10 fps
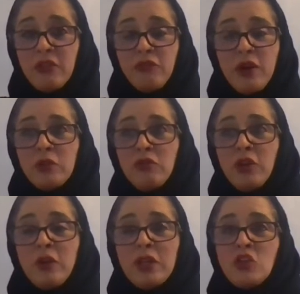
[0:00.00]
I found it
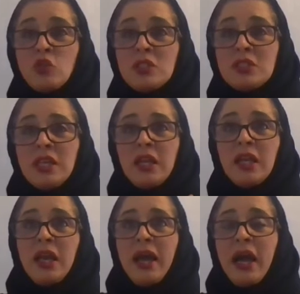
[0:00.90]
very
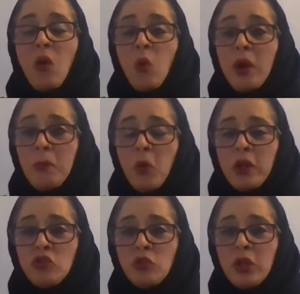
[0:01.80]
interesting at one
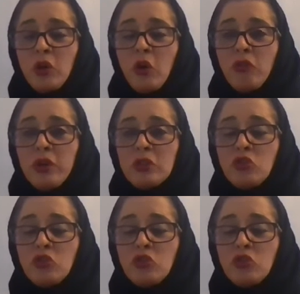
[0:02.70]
point during COVID,